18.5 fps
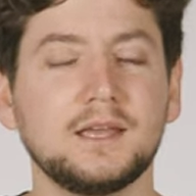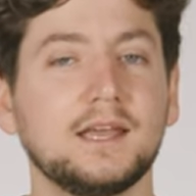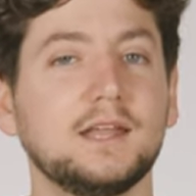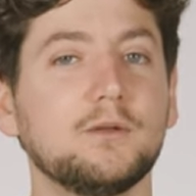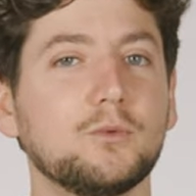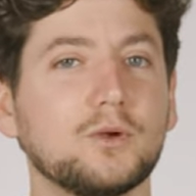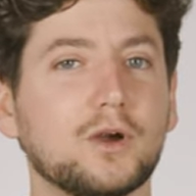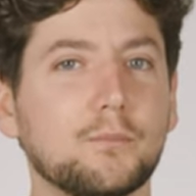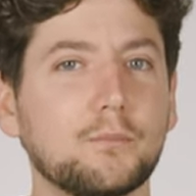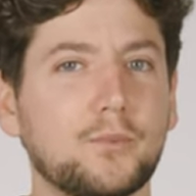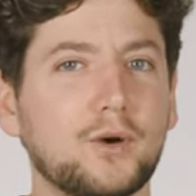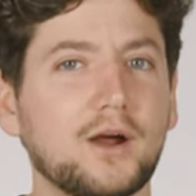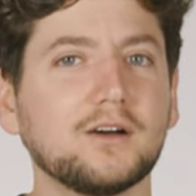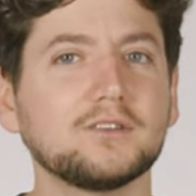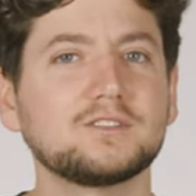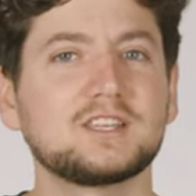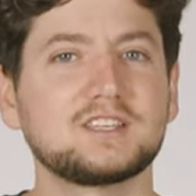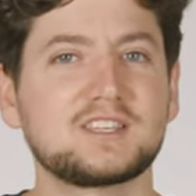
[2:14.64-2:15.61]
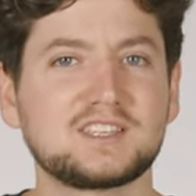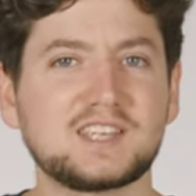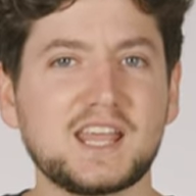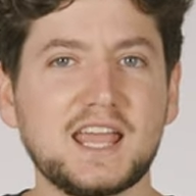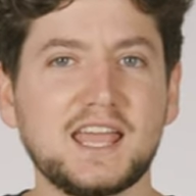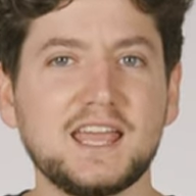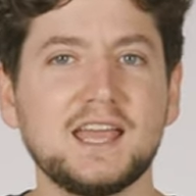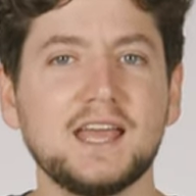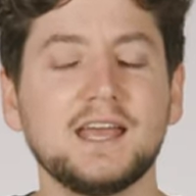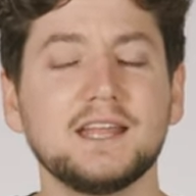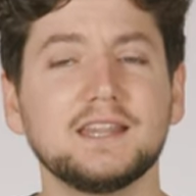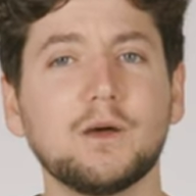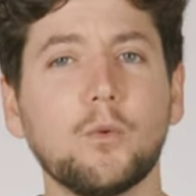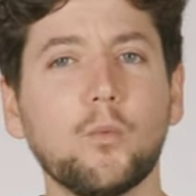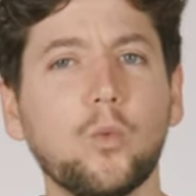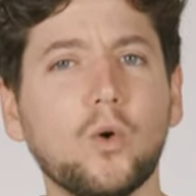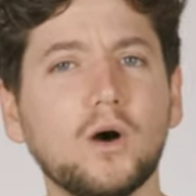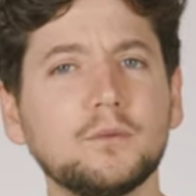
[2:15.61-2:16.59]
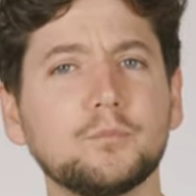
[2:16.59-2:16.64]
And we are proud to say that
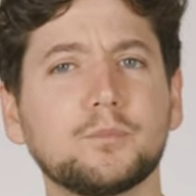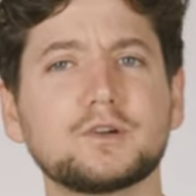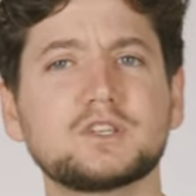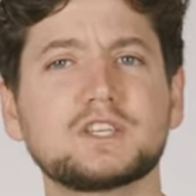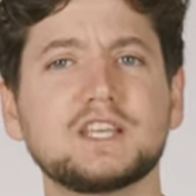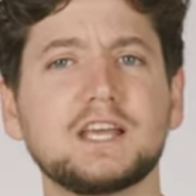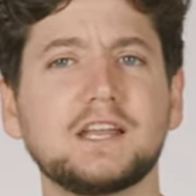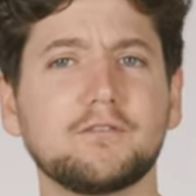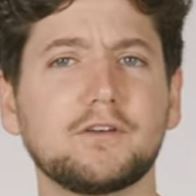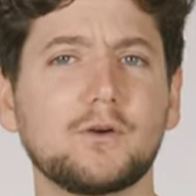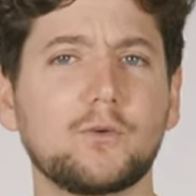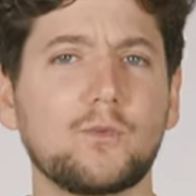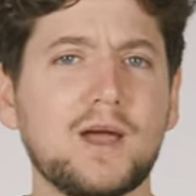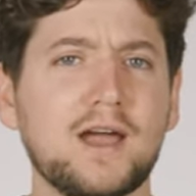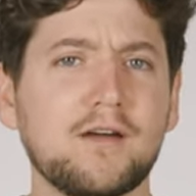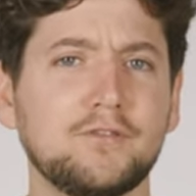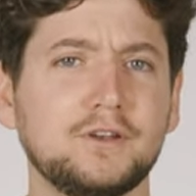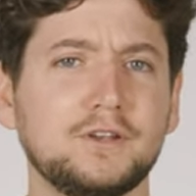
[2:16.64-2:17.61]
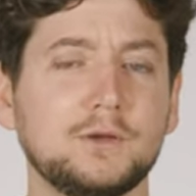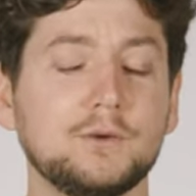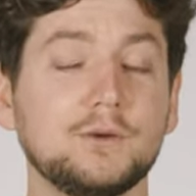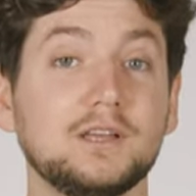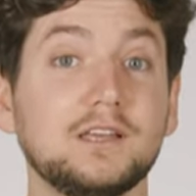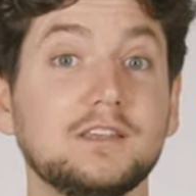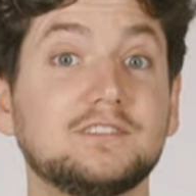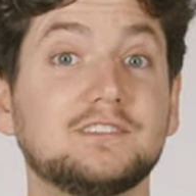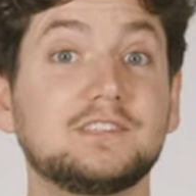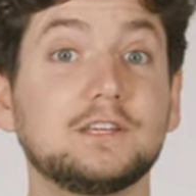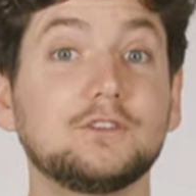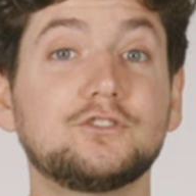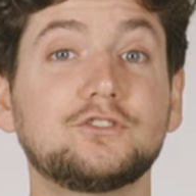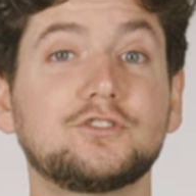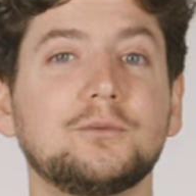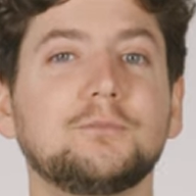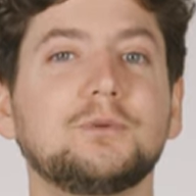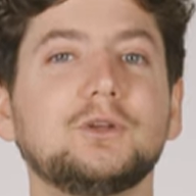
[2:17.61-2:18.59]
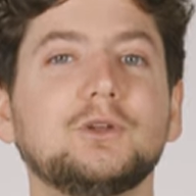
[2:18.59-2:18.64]
1% of our revenue is
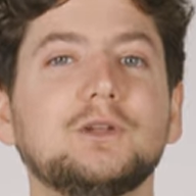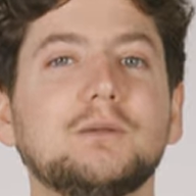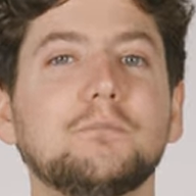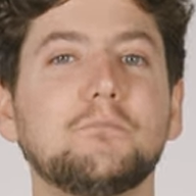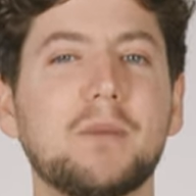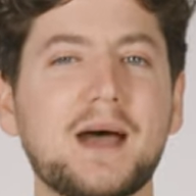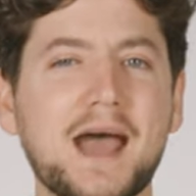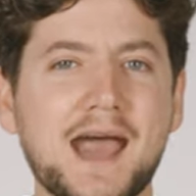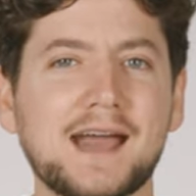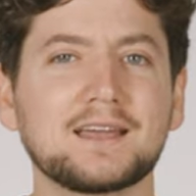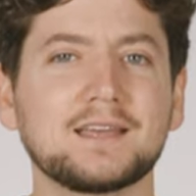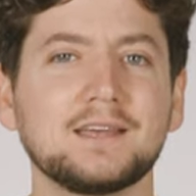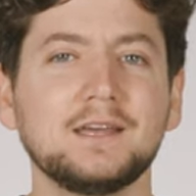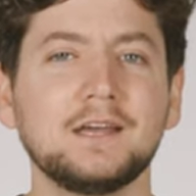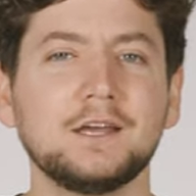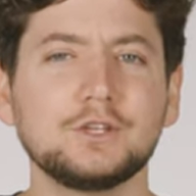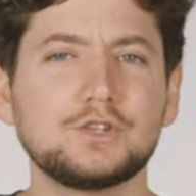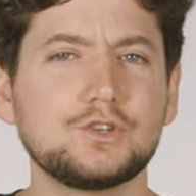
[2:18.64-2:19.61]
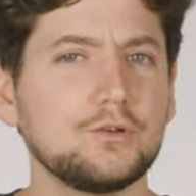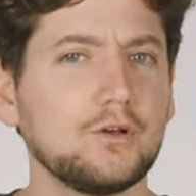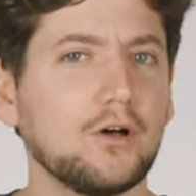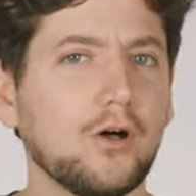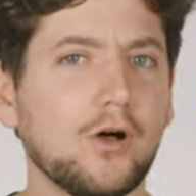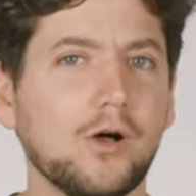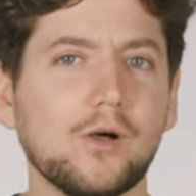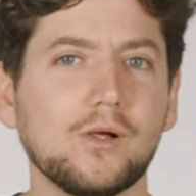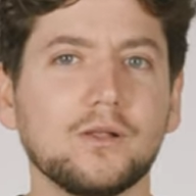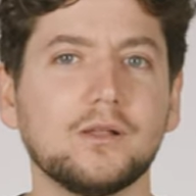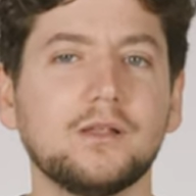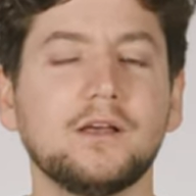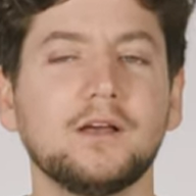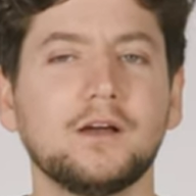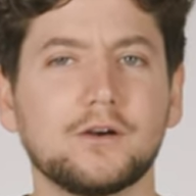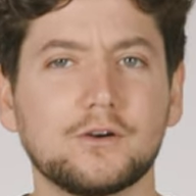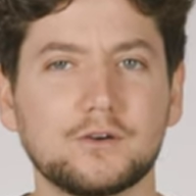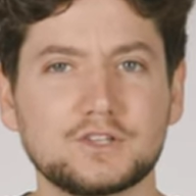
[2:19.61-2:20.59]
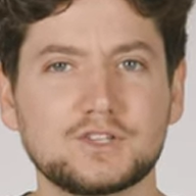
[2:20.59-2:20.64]
distributed back to all
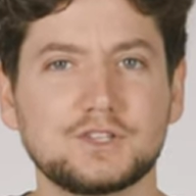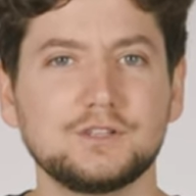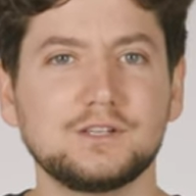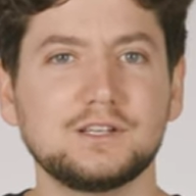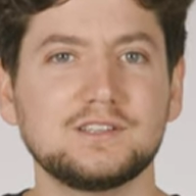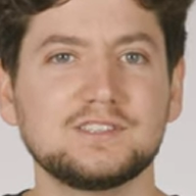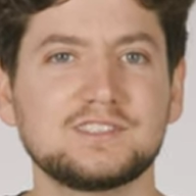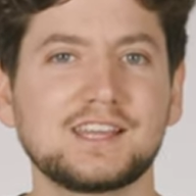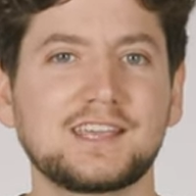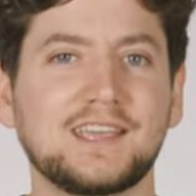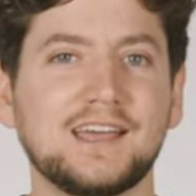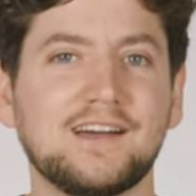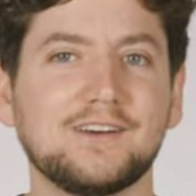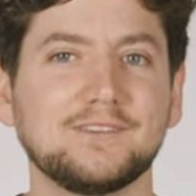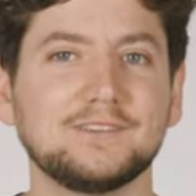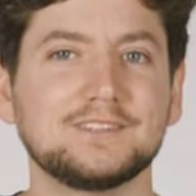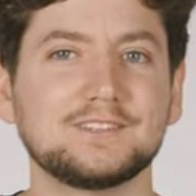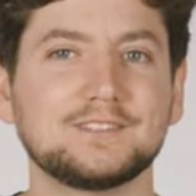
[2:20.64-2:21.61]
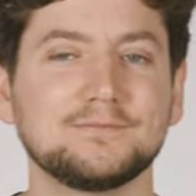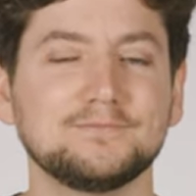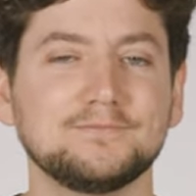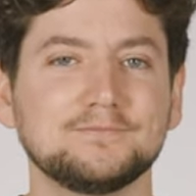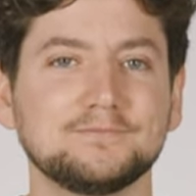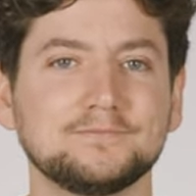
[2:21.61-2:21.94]
our students' accounts.